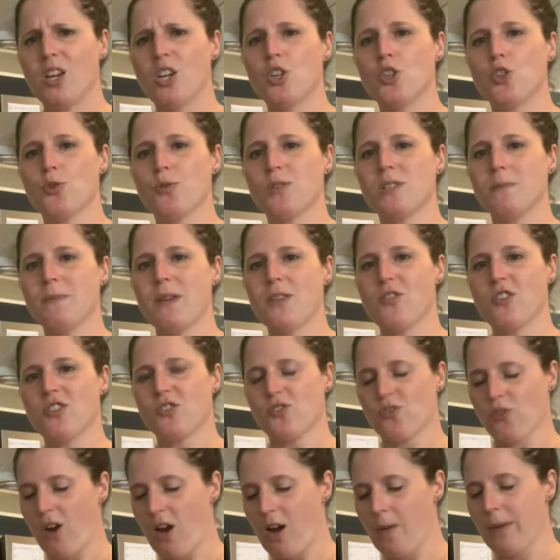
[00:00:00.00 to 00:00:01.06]
She always made the
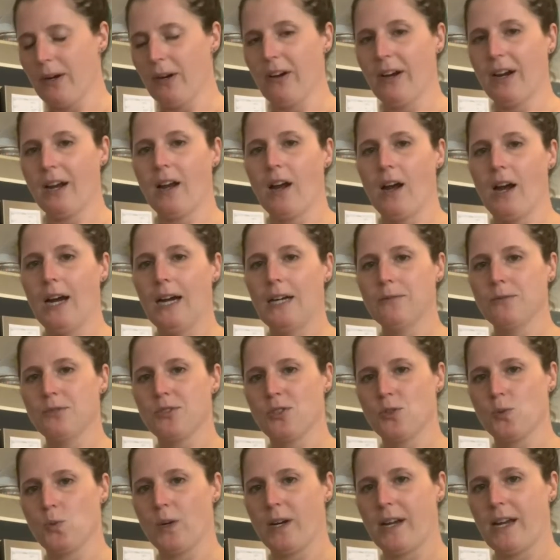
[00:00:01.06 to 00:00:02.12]
strawberry kind, which
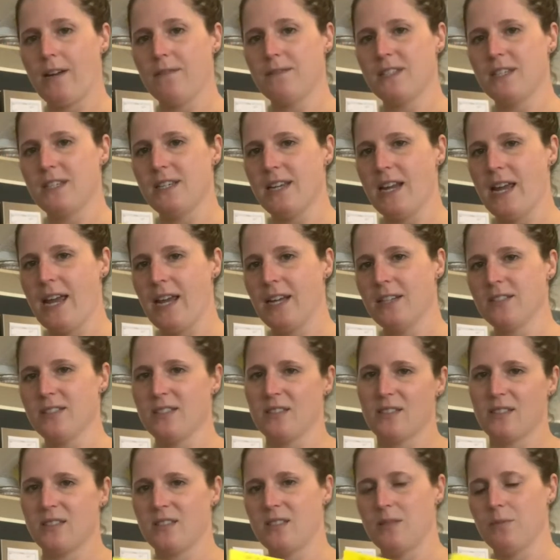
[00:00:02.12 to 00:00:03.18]
is what I have today,
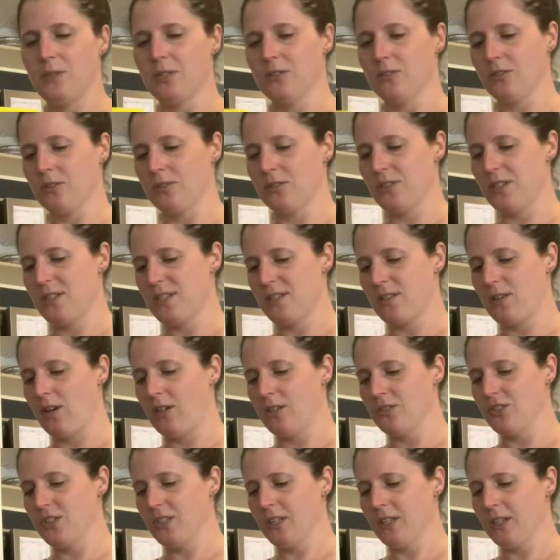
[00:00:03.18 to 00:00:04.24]
just to be a little
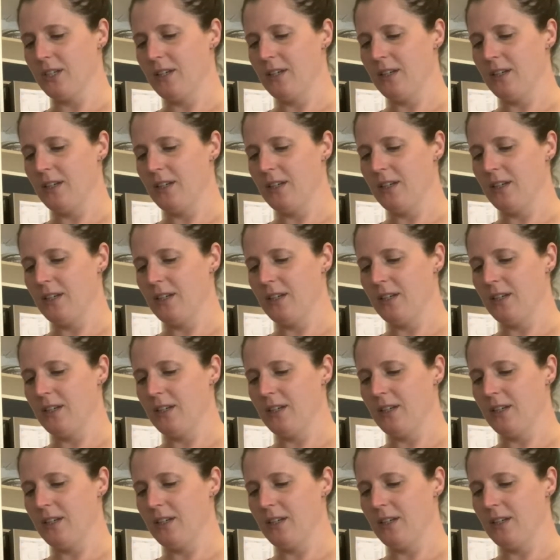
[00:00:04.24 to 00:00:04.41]
nostalgic.